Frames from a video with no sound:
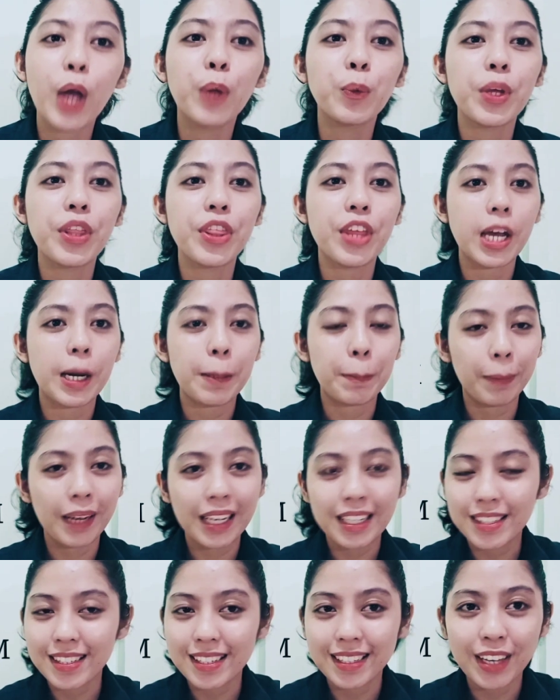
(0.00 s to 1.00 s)
And when they are
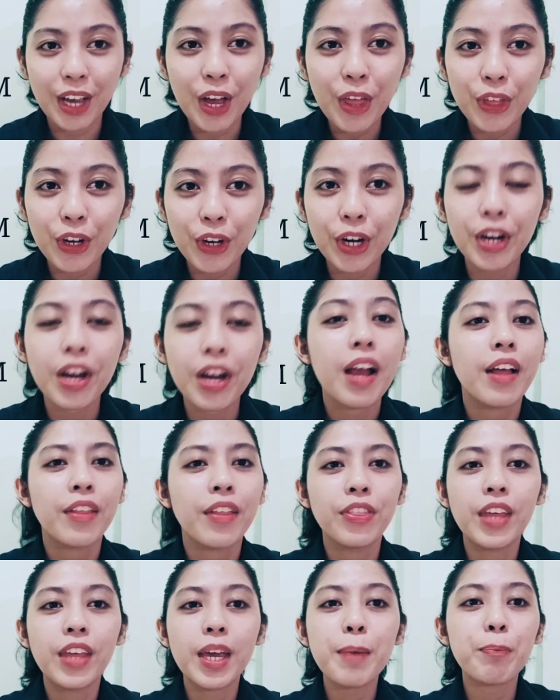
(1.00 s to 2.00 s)
played together,
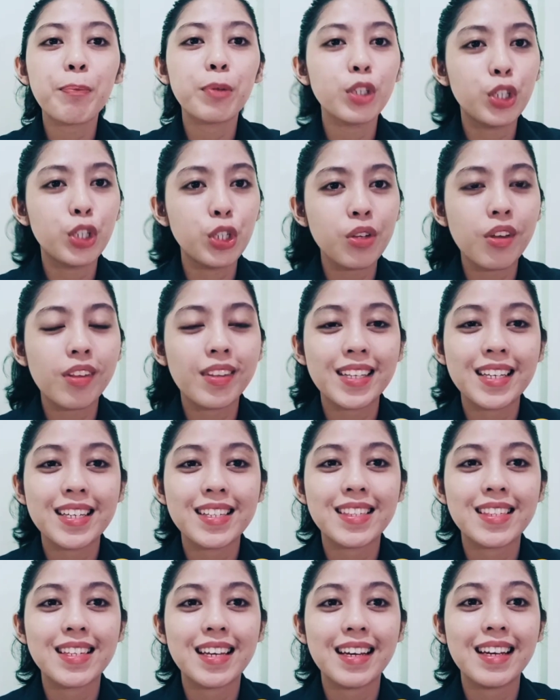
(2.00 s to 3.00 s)
they
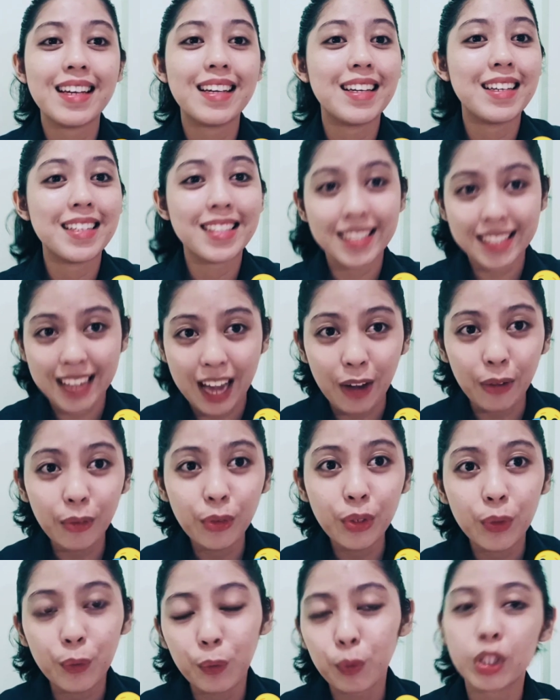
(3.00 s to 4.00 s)
produces a
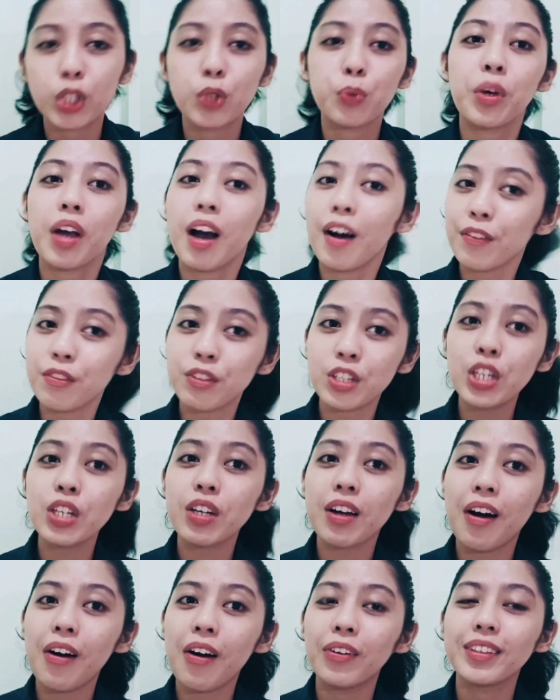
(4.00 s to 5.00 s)
sound which we
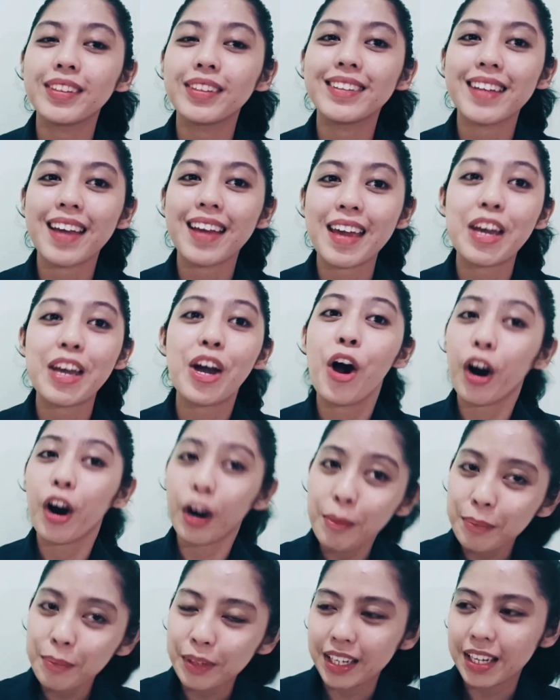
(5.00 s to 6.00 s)
often call a
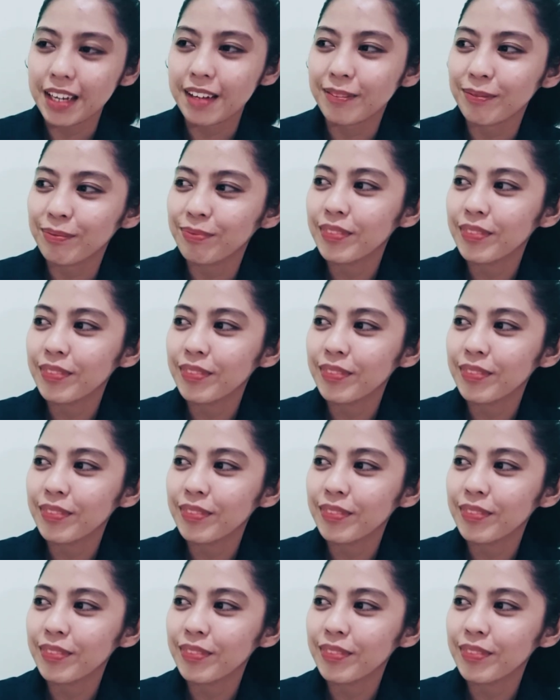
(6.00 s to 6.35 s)
harmony.